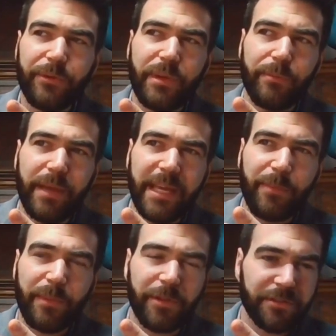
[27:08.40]
make
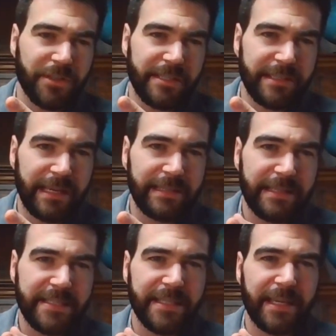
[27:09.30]
people understand
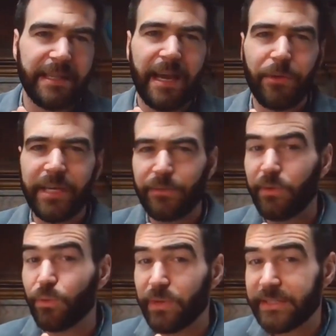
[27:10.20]
that, and how can we
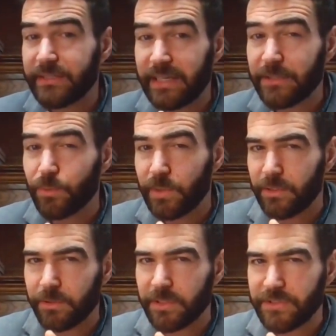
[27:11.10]
resonate with
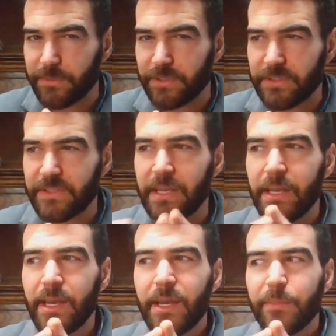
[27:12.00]
our customers.
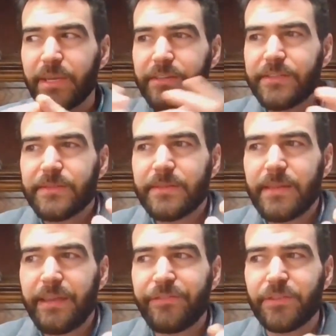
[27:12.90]
Because
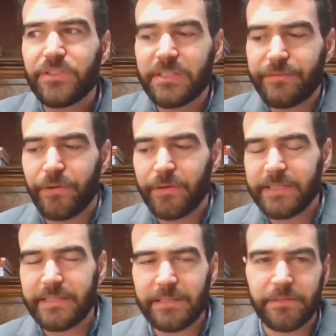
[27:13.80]
if you're just
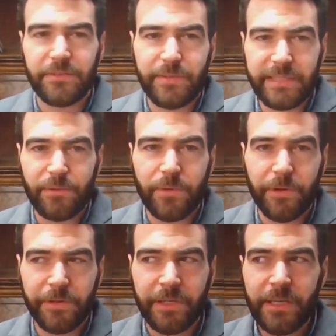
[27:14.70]
focusing on doing the
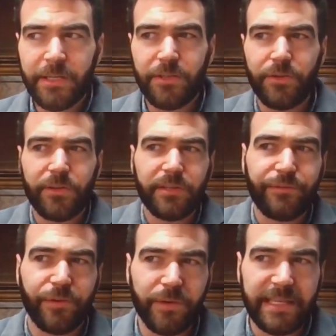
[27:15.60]
work, you're not
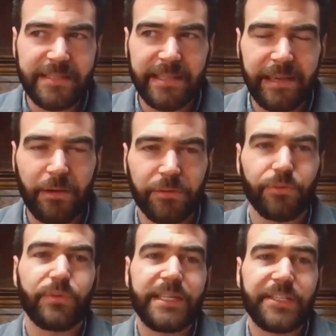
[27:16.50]
focusing on
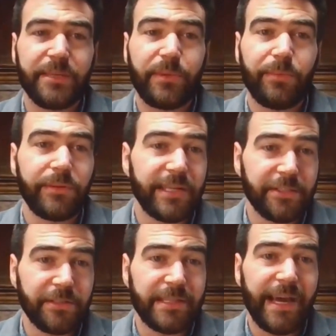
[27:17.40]
reaching people that
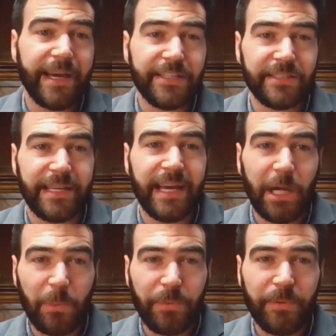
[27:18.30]
you could actually
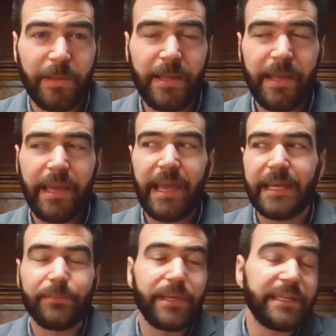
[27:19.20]
help
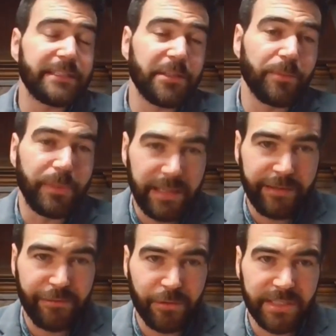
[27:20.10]
and make it compelling
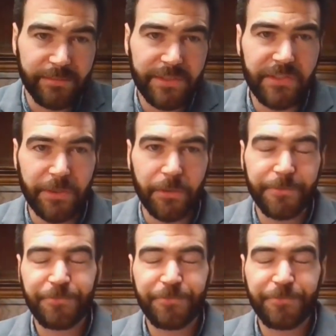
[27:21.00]
for them. So